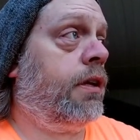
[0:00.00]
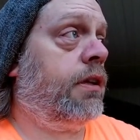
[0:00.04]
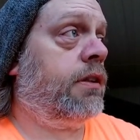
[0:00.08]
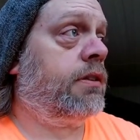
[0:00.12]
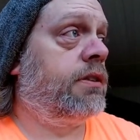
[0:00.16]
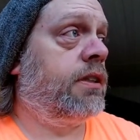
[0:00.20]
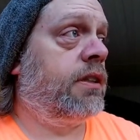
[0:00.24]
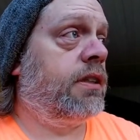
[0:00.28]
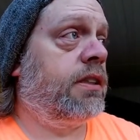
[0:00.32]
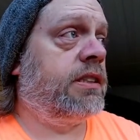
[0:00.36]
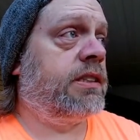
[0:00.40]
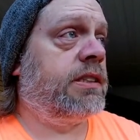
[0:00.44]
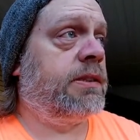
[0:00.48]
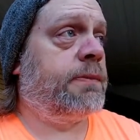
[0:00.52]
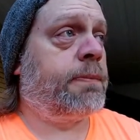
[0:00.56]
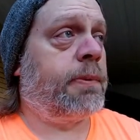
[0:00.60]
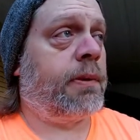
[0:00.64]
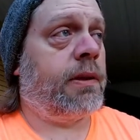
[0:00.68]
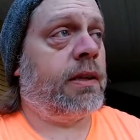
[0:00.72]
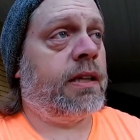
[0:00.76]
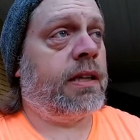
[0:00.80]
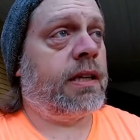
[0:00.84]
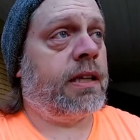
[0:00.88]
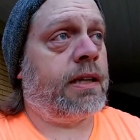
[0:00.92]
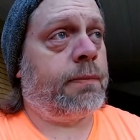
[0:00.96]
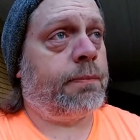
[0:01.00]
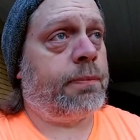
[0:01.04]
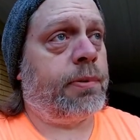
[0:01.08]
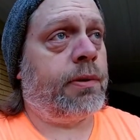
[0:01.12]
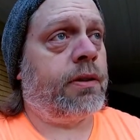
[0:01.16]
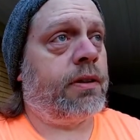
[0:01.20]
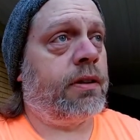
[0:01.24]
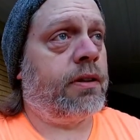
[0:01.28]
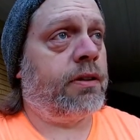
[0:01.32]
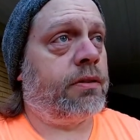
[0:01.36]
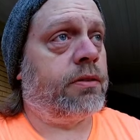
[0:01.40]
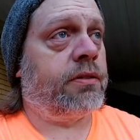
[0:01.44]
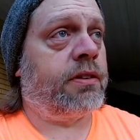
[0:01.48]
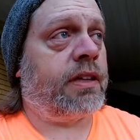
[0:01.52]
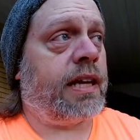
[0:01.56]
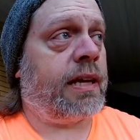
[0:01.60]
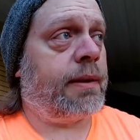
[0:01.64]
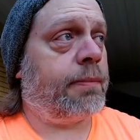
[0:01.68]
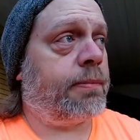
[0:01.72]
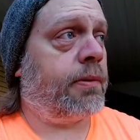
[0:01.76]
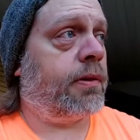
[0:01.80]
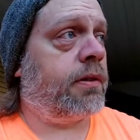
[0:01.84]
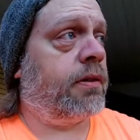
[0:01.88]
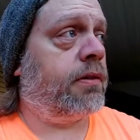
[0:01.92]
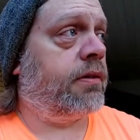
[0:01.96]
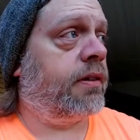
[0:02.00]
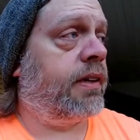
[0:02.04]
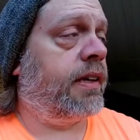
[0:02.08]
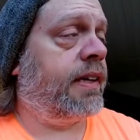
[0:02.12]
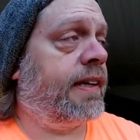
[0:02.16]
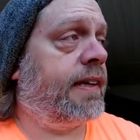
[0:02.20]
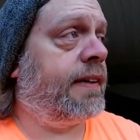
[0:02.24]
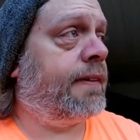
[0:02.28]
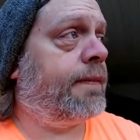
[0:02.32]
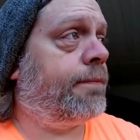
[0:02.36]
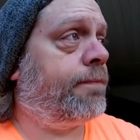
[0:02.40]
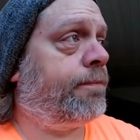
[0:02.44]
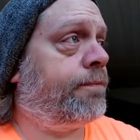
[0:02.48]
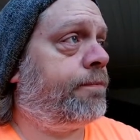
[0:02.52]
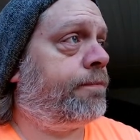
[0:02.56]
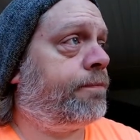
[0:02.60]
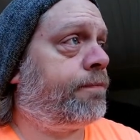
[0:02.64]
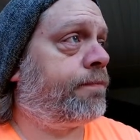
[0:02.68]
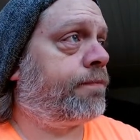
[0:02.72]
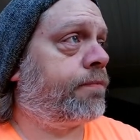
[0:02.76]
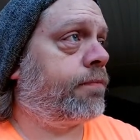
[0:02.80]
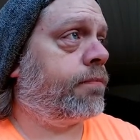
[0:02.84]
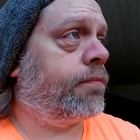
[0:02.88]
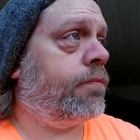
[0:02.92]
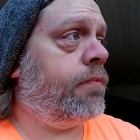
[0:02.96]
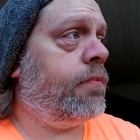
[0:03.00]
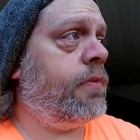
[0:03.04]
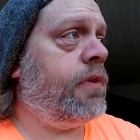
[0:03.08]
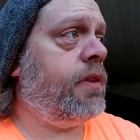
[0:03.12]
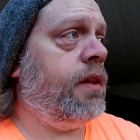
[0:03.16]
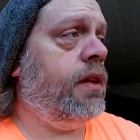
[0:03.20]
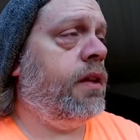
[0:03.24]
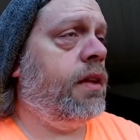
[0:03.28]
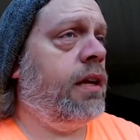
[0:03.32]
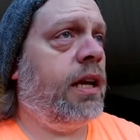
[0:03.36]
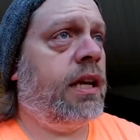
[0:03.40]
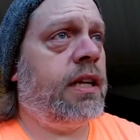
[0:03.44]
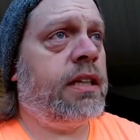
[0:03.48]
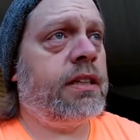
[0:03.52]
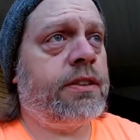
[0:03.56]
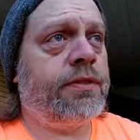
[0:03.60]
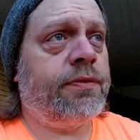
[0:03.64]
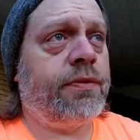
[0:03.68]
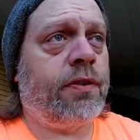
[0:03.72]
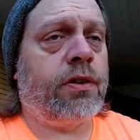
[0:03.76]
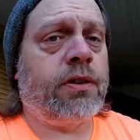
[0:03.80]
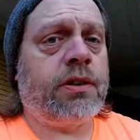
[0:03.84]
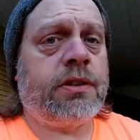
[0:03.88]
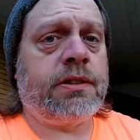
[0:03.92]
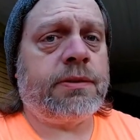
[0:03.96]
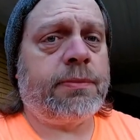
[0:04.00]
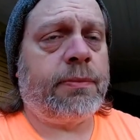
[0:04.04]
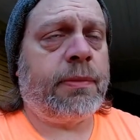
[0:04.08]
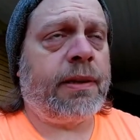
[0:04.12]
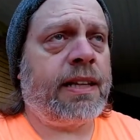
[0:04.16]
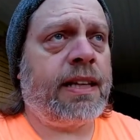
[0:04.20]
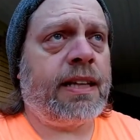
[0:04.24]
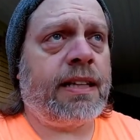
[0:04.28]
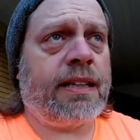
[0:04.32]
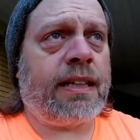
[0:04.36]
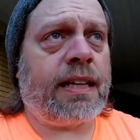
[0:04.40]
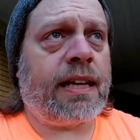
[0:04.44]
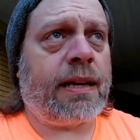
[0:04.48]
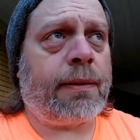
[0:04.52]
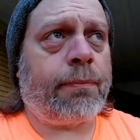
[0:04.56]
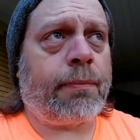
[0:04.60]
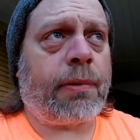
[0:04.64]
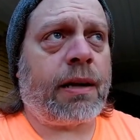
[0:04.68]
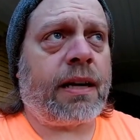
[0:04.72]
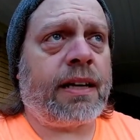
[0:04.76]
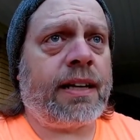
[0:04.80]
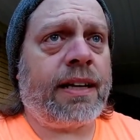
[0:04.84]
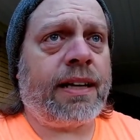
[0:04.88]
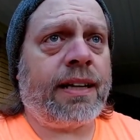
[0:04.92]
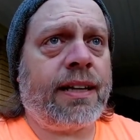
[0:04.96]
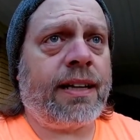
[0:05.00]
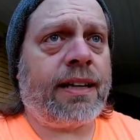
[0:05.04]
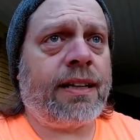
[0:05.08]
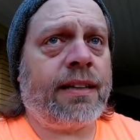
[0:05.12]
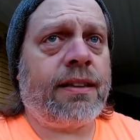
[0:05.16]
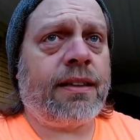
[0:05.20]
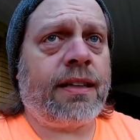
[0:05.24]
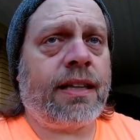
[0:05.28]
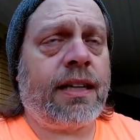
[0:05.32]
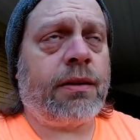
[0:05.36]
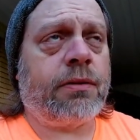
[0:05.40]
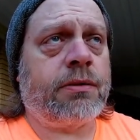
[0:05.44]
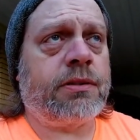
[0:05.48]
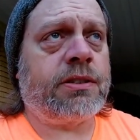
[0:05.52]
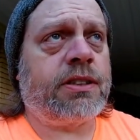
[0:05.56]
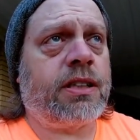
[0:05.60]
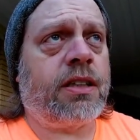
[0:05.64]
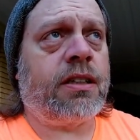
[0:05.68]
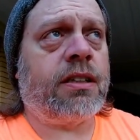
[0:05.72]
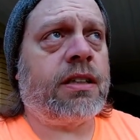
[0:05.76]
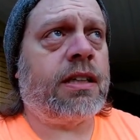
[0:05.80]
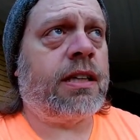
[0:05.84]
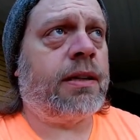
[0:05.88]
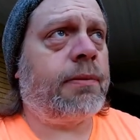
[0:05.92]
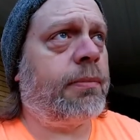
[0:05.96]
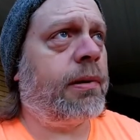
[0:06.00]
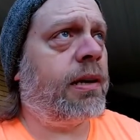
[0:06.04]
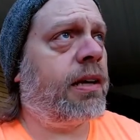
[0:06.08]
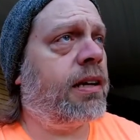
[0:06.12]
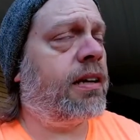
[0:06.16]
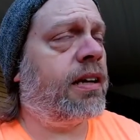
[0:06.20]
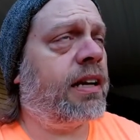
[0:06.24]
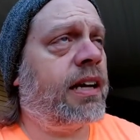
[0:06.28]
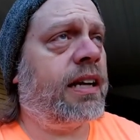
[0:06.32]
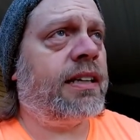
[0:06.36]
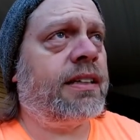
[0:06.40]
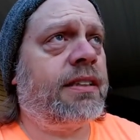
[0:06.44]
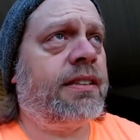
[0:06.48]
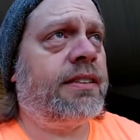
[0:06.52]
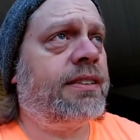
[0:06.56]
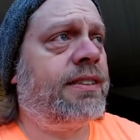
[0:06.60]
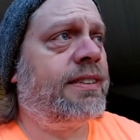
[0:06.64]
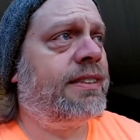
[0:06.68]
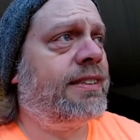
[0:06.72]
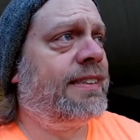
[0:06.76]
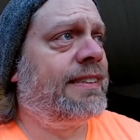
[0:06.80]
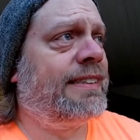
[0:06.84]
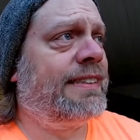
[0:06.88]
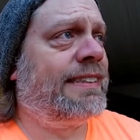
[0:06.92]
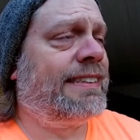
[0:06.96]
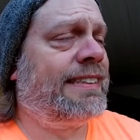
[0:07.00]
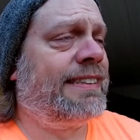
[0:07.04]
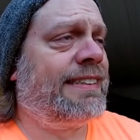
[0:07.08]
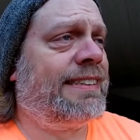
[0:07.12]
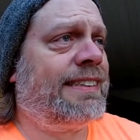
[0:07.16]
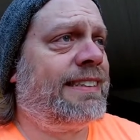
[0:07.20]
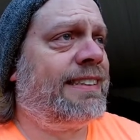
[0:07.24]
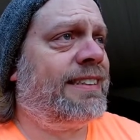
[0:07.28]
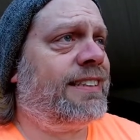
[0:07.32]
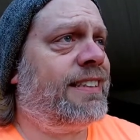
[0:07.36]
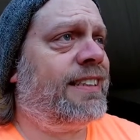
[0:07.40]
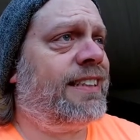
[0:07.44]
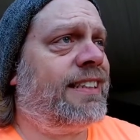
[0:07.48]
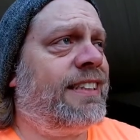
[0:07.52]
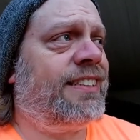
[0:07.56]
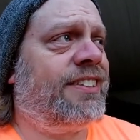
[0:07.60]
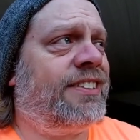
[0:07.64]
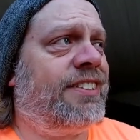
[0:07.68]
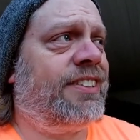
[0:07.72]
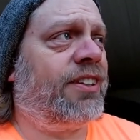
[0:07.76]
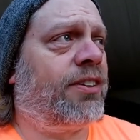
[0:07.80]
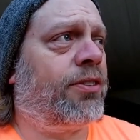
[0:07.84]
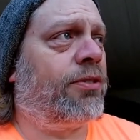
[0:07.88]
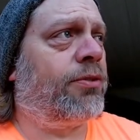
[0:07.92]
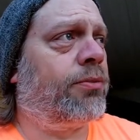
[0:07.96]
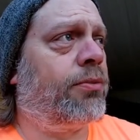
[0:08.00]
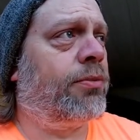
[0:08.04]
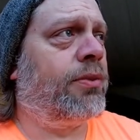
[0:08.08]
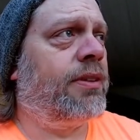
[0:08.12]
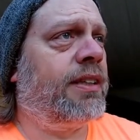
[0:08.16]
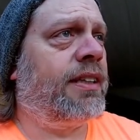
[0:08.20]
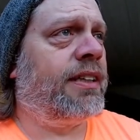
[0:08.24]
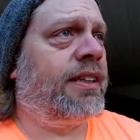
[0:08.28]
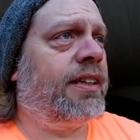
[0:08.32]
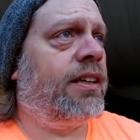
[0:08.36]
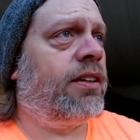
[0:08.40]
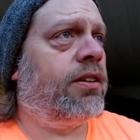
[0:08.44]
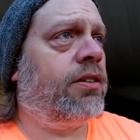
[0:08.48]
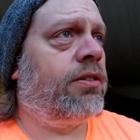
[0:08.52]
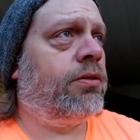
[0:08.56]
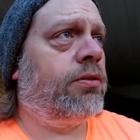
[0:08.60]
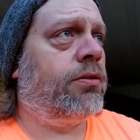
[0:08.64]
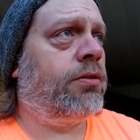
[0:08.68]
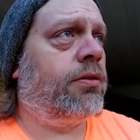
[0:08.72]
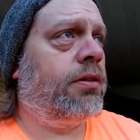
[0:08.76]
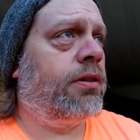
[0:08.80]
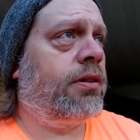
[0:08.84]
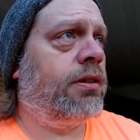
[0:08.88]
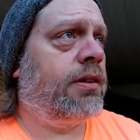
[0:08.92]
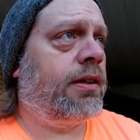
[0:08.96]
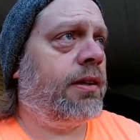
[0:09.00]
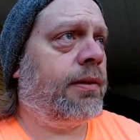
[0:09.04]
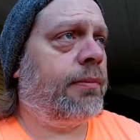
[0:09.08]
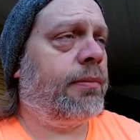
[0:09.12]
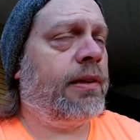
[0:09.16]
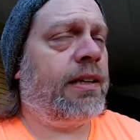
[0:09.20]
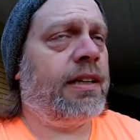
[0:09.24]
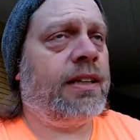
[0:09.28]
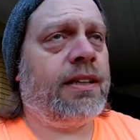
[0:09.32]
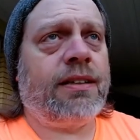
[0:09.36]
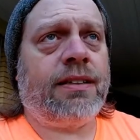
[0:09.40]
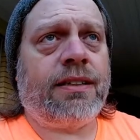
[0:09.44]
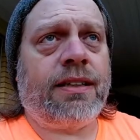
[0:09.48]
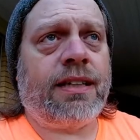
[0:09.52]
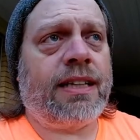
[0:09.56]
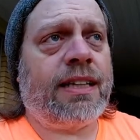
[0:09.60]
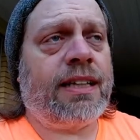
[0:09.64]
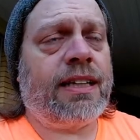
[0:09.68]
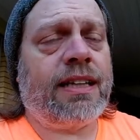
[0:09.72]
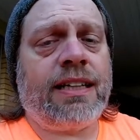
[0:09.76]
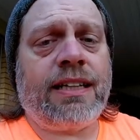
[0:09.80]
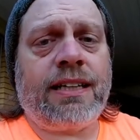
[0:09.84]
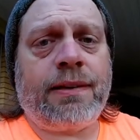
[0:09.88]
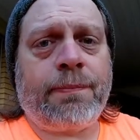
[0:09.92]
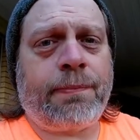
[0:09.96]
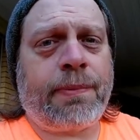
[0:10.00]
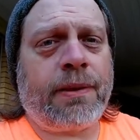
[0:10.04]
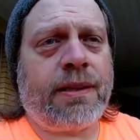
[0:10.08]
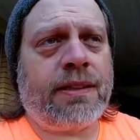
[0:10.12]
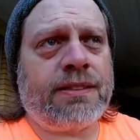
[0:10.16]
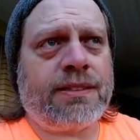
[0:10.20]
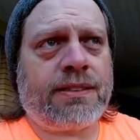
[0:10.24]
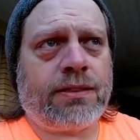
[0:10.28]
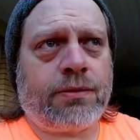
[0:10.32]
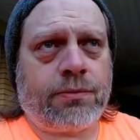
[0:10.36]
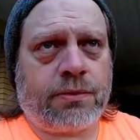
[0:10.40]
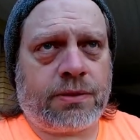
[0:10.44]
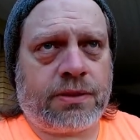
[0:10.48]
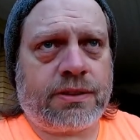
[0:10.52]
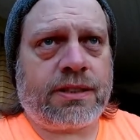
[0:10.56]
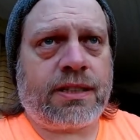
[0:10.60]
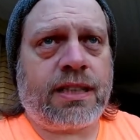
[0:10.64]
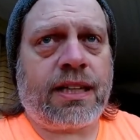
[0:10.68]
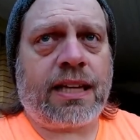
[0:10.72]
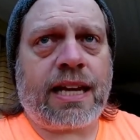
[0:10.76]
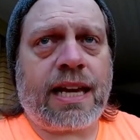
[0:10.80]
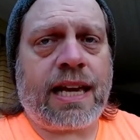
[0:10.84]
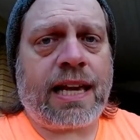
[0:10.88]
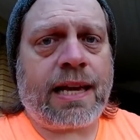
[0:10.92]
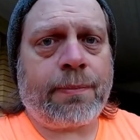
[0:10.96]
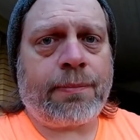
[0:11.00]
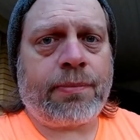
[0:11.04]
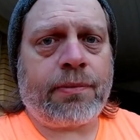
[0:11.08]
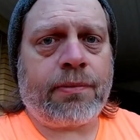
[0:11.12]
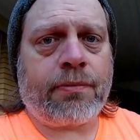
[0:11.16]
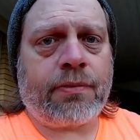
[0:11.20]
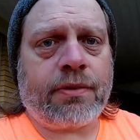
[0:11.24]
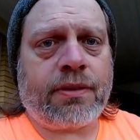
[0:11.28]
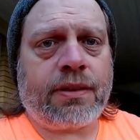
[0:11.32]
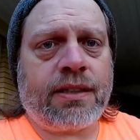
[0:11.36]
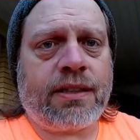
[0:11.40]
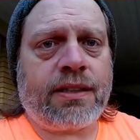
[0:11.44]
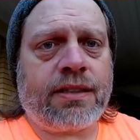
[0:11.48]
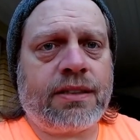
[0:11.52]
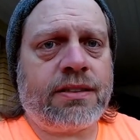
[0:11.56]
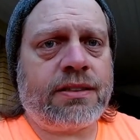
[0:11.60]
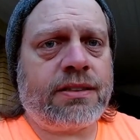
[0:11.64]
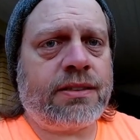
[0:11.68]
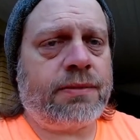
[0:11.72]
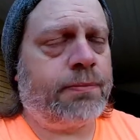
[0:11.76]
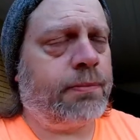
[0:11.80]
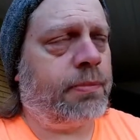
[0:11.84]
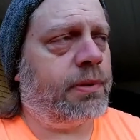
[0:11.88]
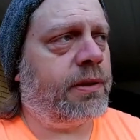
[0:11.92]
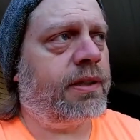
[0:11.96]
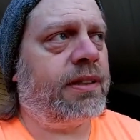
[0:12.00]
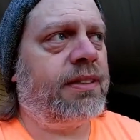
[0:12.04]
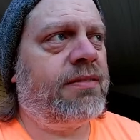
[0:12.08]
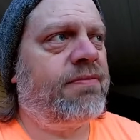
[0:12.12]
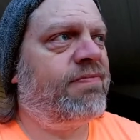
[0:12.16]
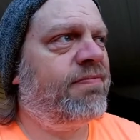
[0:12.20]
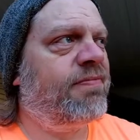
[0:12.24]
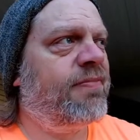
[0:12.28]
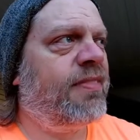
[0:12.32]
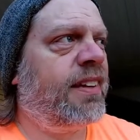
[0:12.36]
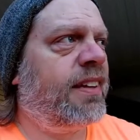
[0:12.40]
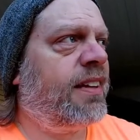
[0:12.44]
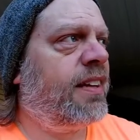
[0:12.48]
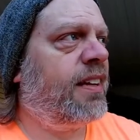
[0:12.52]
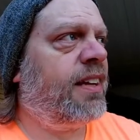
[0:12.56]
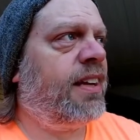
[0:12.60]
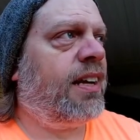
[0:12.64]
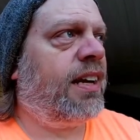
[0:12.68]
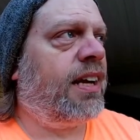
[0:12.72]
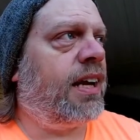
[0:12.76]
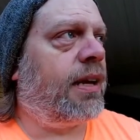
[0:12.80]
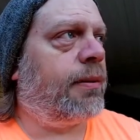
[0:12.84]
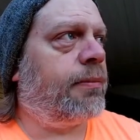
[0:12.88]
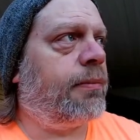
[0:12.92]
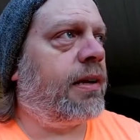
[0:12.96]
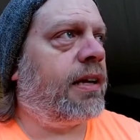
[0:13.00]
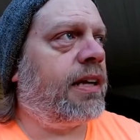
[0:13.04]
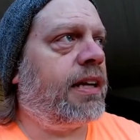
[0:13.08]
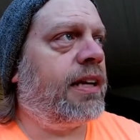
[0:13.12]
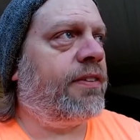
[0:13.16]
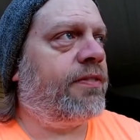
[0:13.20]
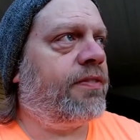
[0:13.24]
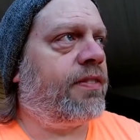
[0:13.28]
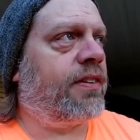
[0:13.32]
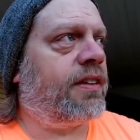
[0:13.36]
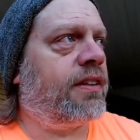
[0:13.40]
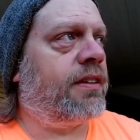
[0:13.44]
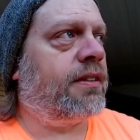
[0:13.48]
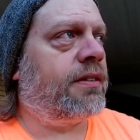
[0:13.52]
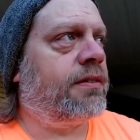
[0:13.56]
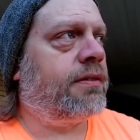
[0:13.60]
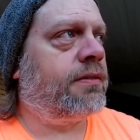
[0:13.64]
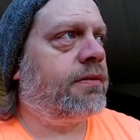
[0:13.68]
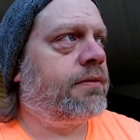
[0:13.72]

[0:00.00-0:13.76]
So this is probably going to put a little damper on that. And as far as me getting that bike that I was talking about, I don't really know. I mean, again, it depends on what's going to happen with this, but I'm not even